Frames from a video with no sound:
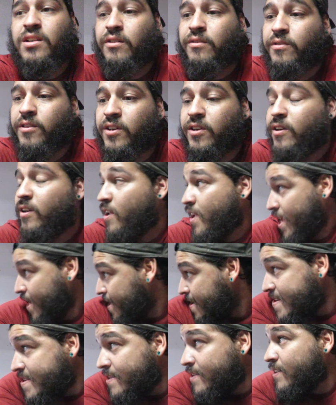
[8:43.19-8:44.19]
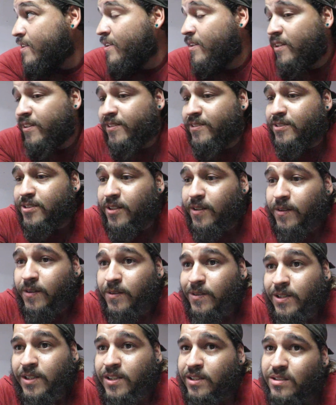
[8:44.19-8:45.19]
stuff here. So
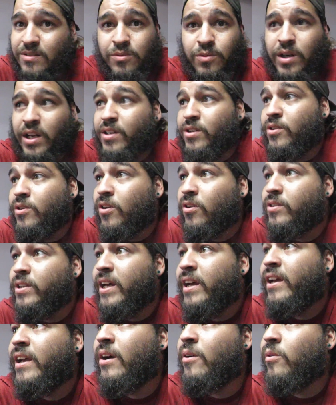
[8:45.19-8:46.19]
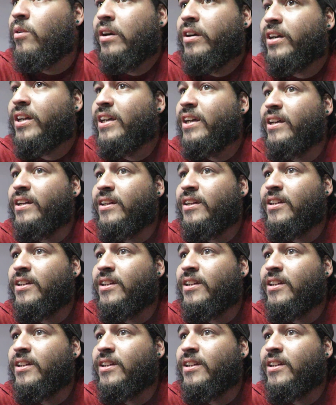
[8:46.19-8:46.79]
that's what I do all day at work.